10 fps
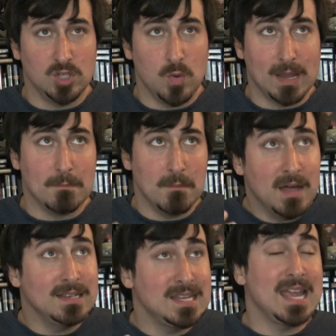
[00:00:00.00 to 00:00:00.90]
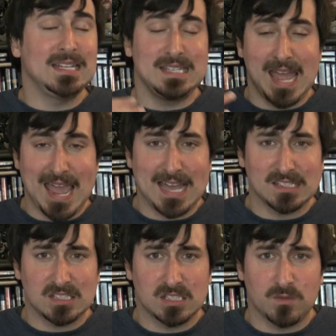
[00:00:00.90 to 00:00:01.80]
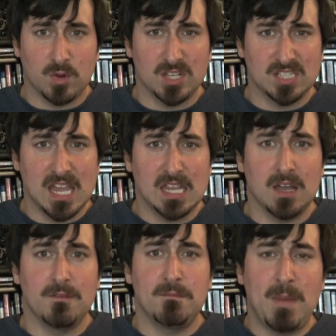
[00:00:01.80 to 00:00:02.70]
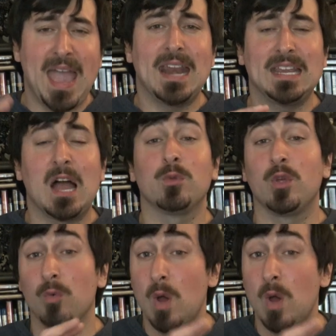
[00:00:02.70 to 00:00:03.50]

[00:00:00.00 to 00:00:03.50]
doing mundane tasks for the sake of padding out the